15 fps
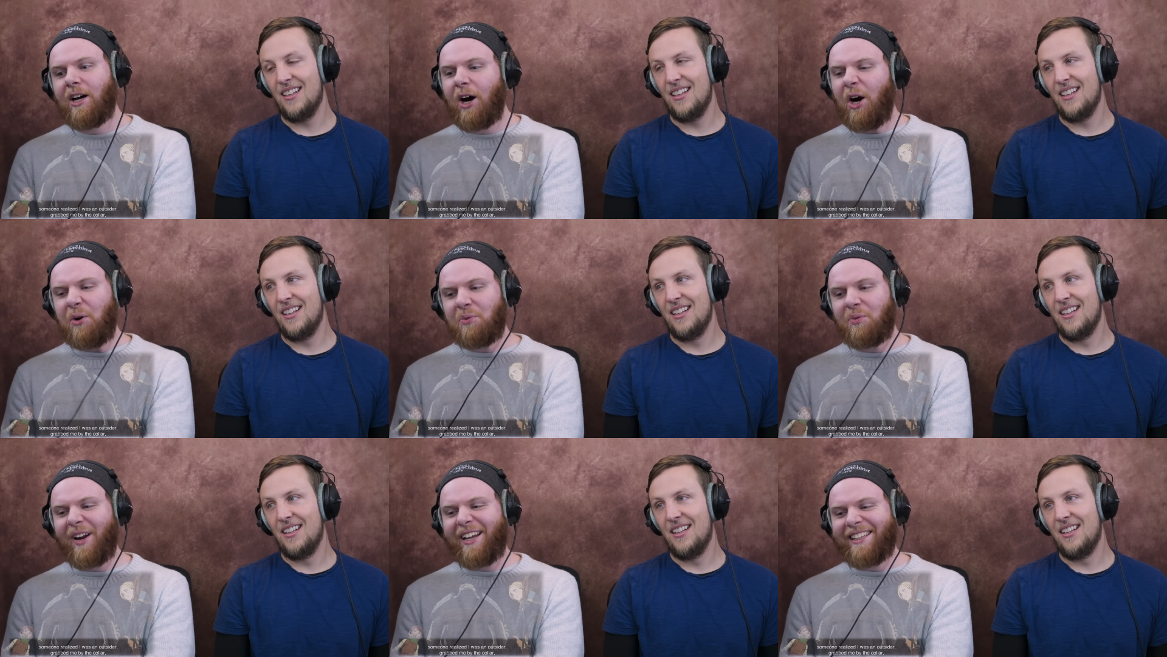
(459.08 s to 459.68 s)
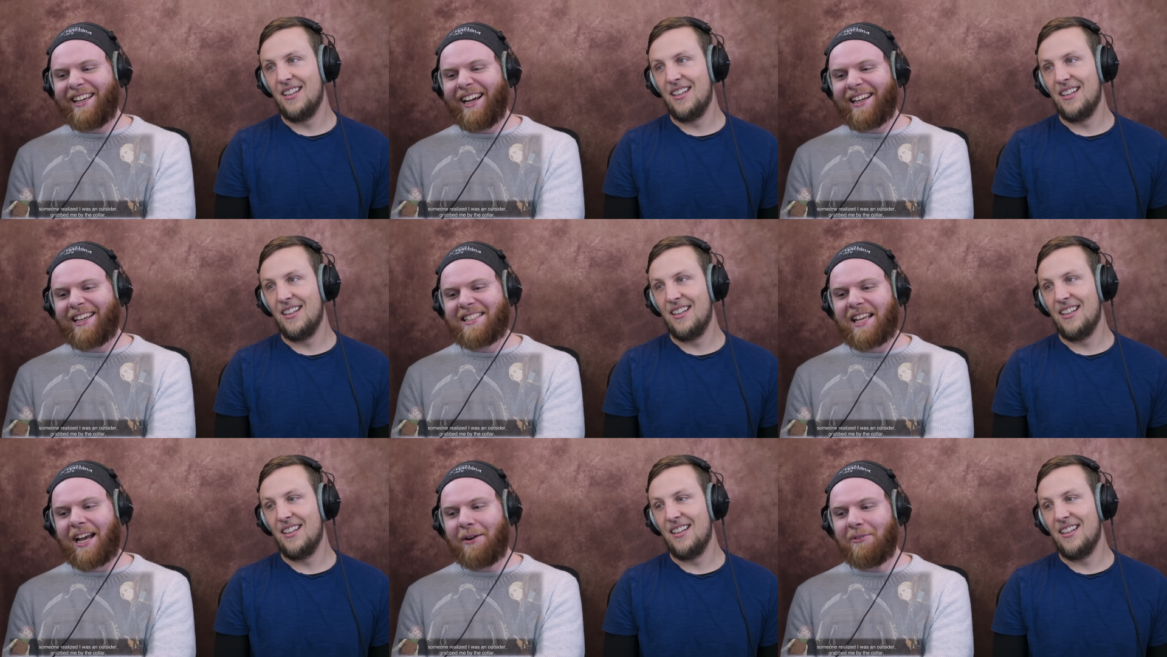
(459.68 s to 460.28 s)
Speaker 1: Oh, right, yeah,
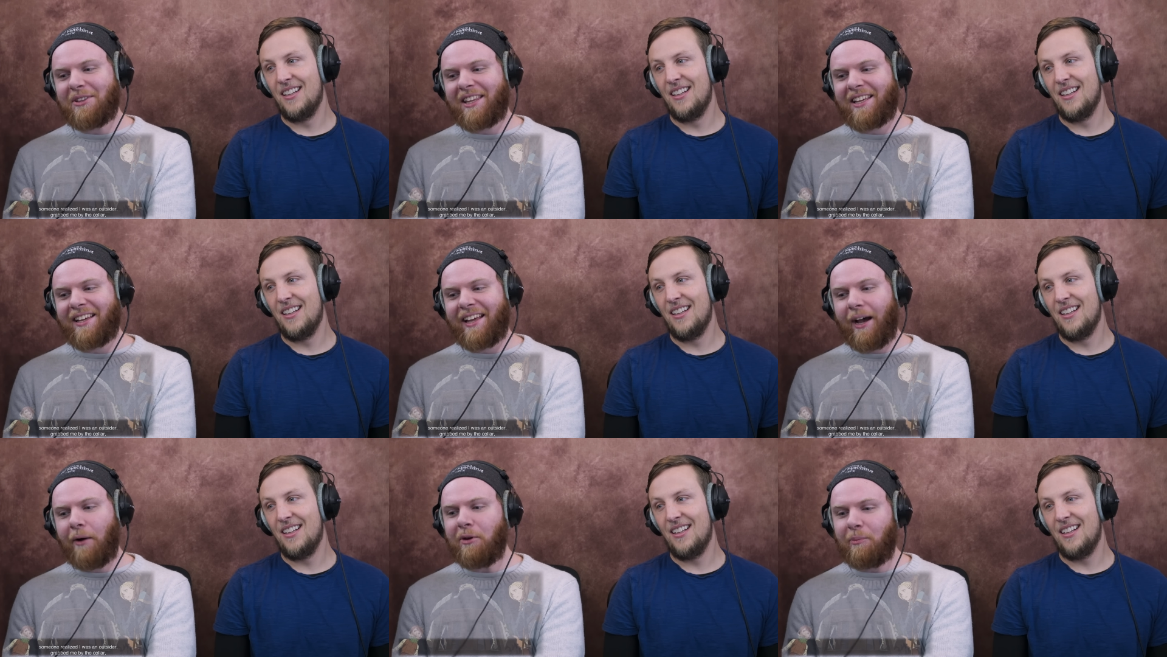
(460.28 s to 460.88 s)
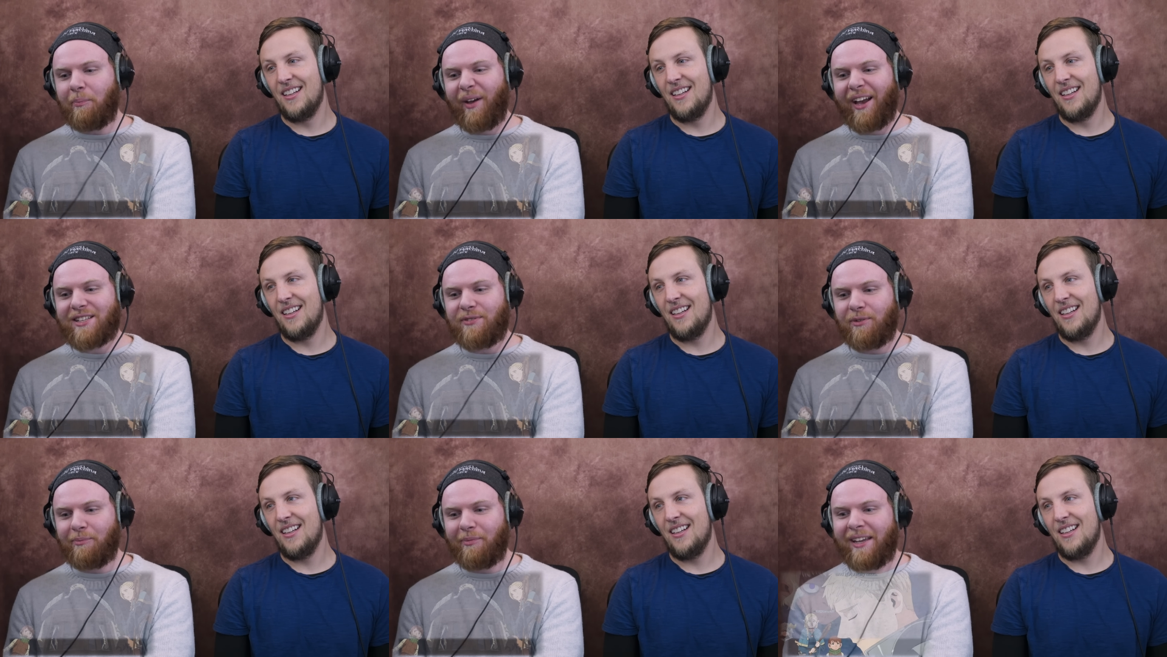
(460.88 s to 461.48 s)
because how would it pass
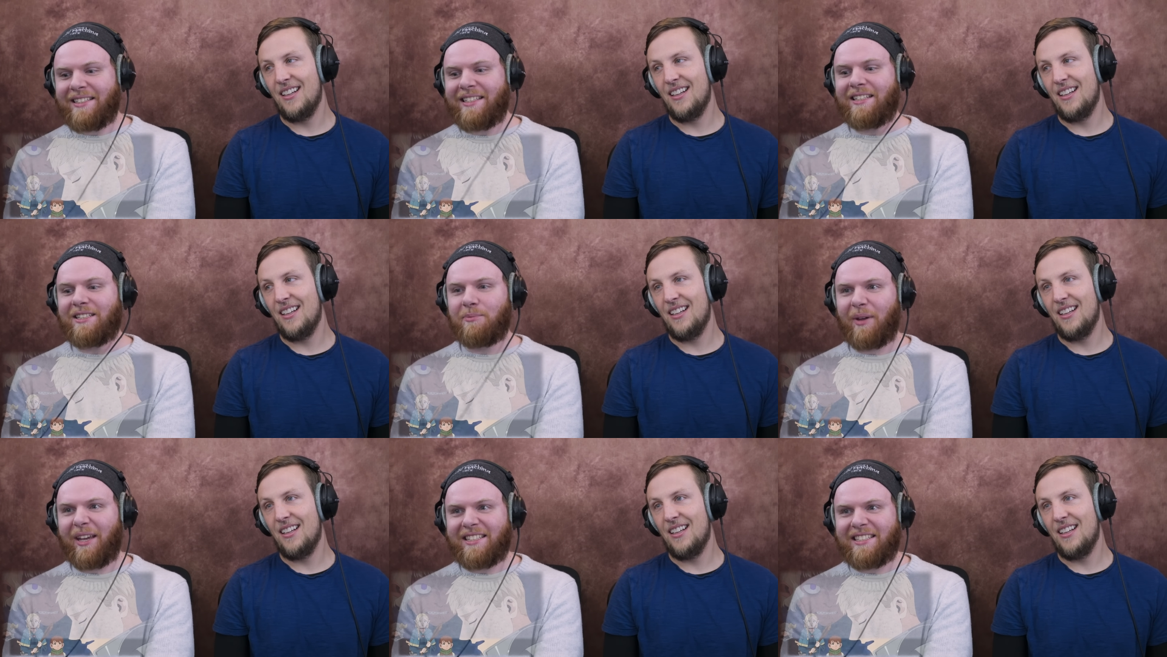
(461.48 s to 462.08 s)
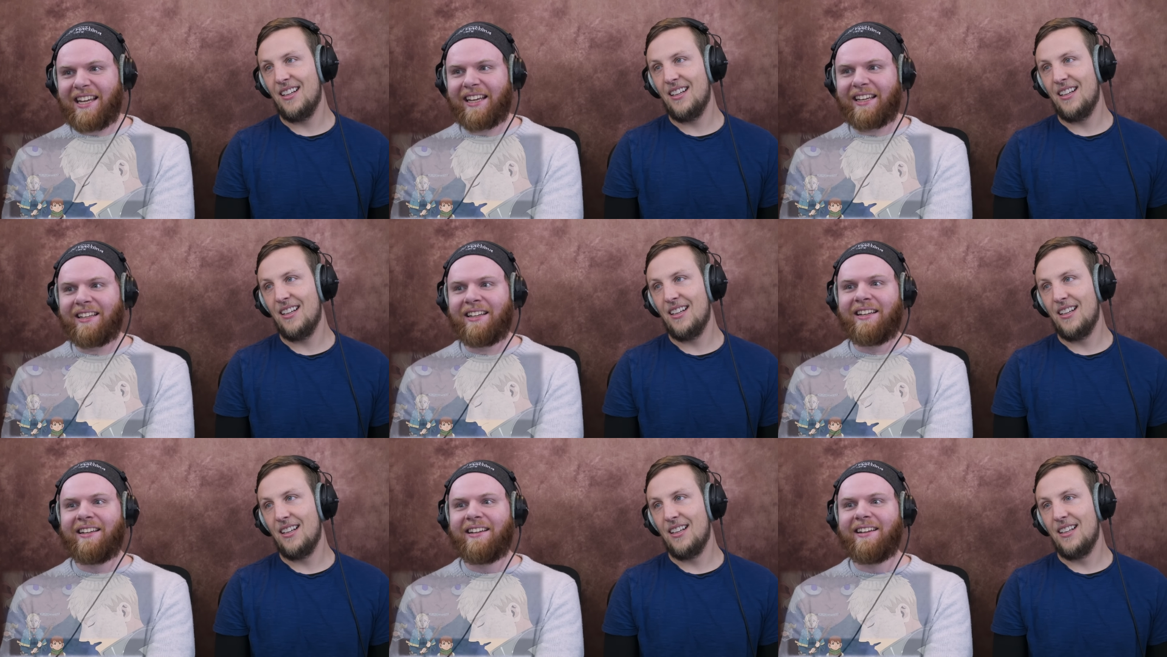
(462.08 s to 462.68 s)
from painting to painting?
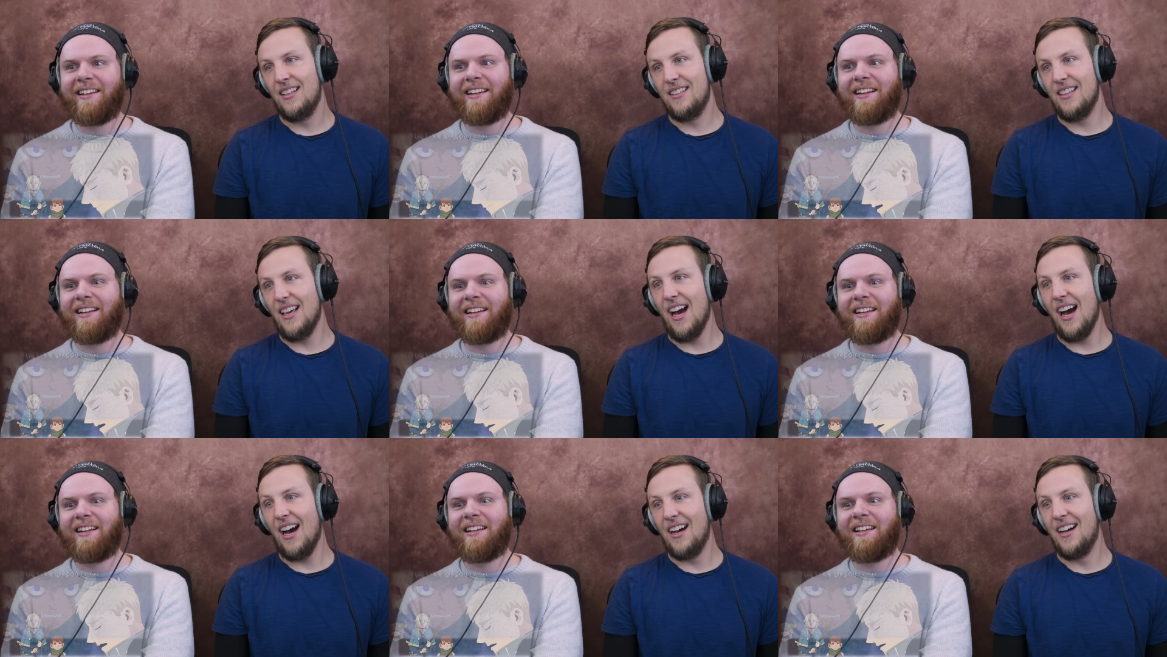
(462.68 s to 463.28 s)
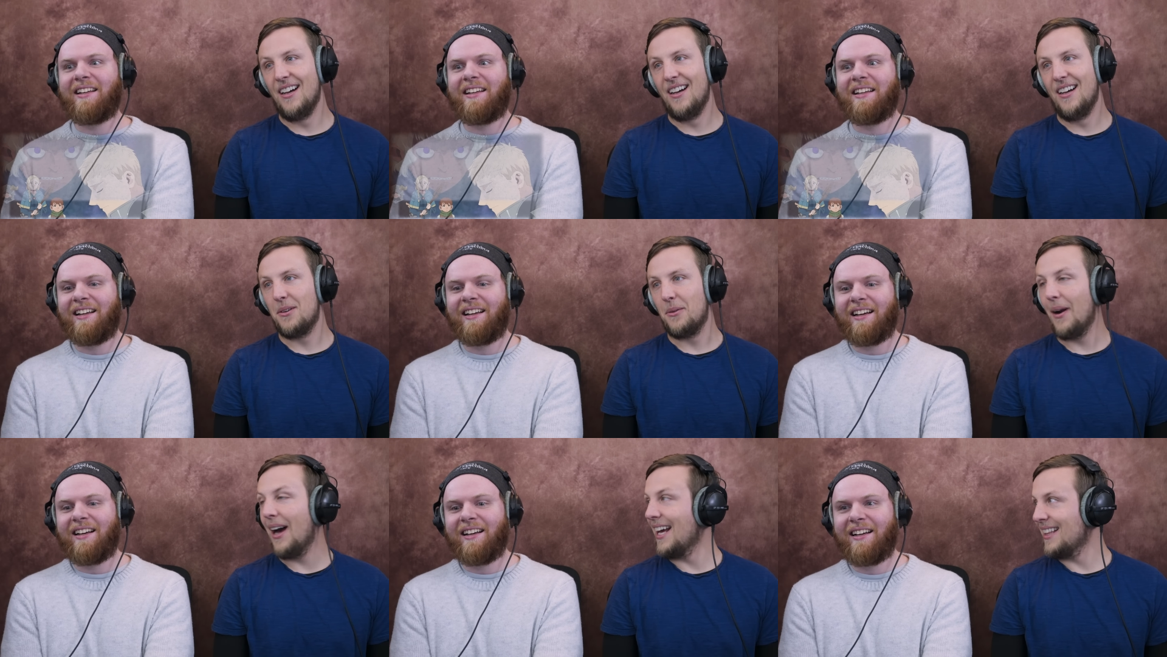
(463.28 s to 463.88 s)
Yeah,
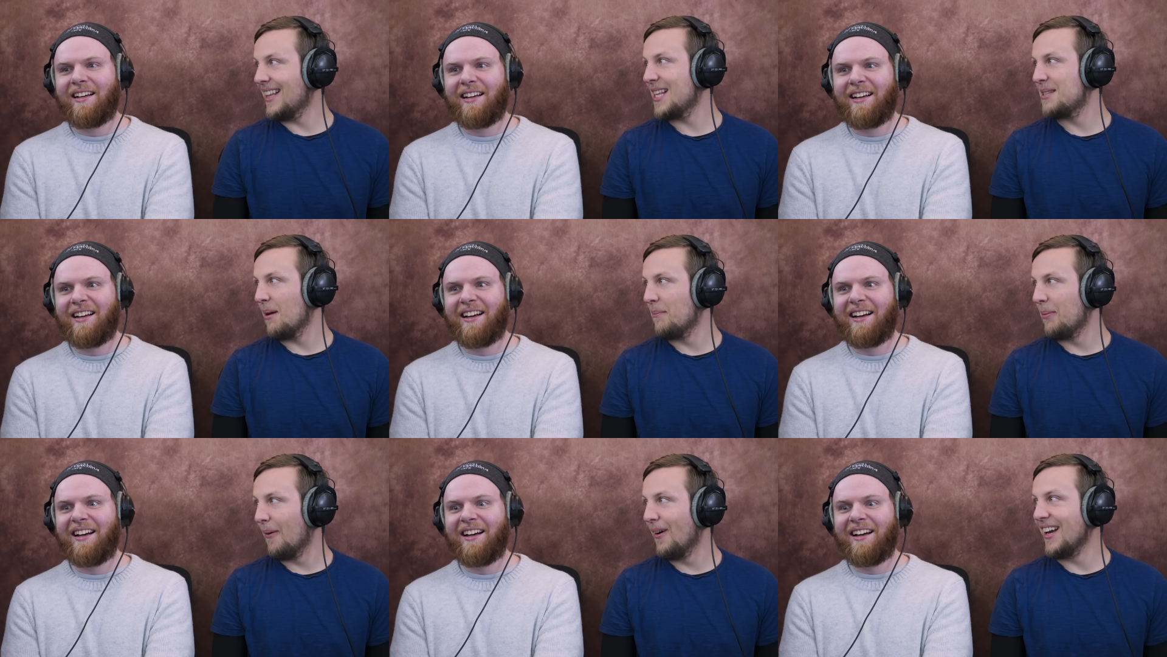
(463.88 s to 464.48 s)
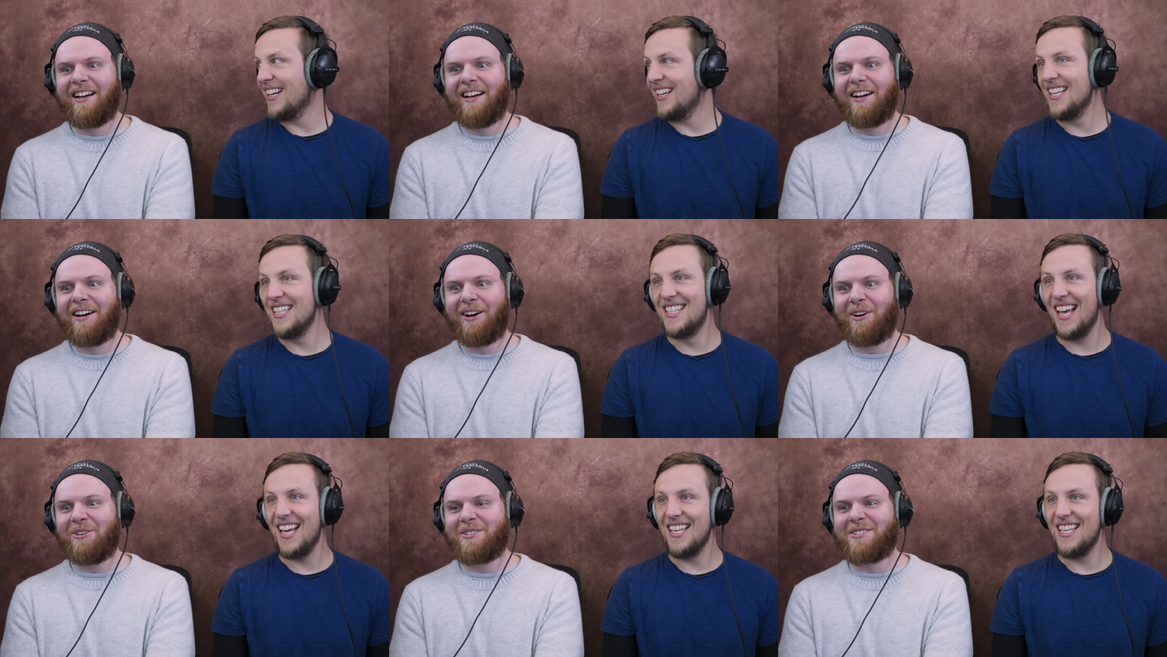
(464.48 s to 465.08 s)
right, that's my point.
Speaker 2: Is
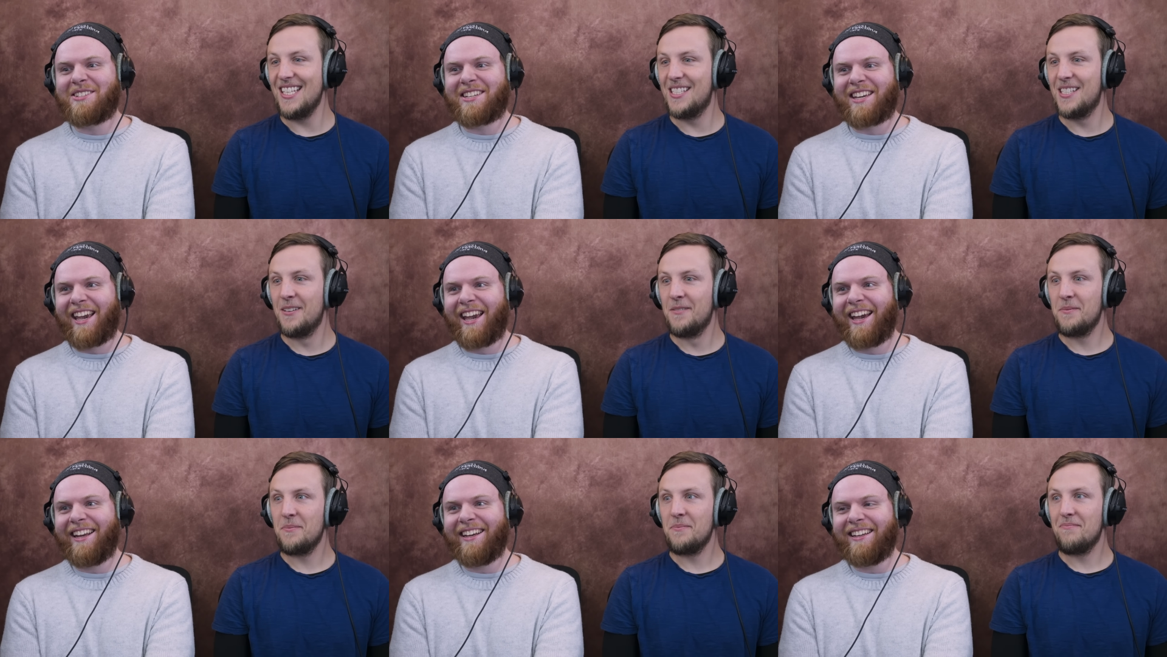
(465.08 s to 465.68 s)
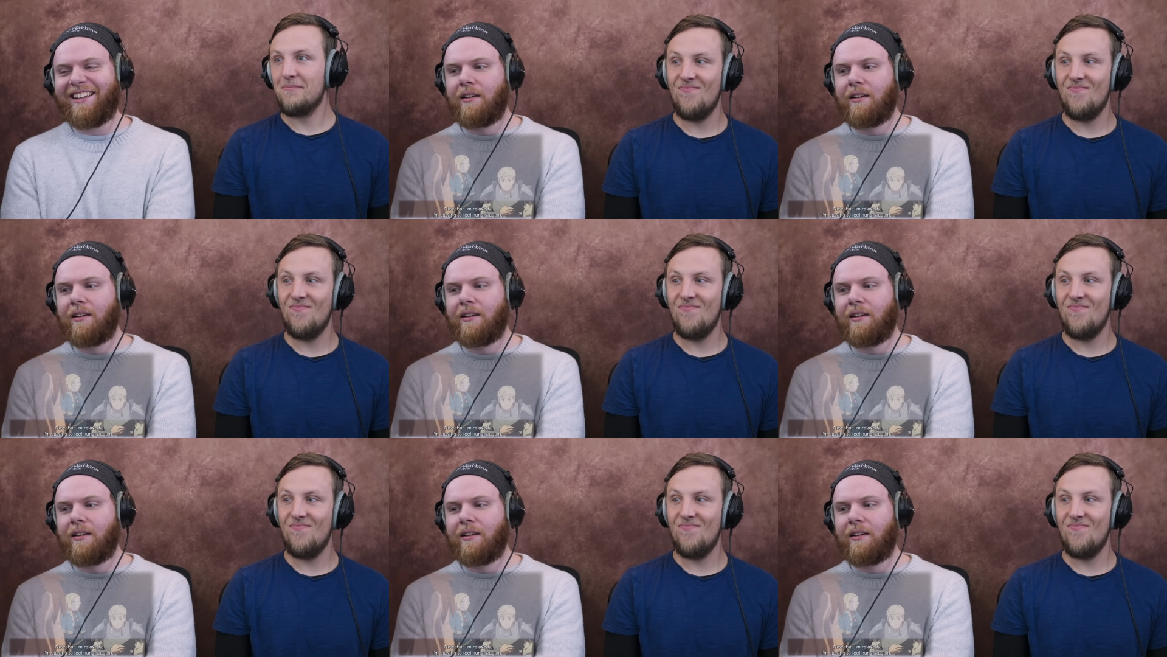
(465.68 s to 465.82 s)
that... Oh, shit.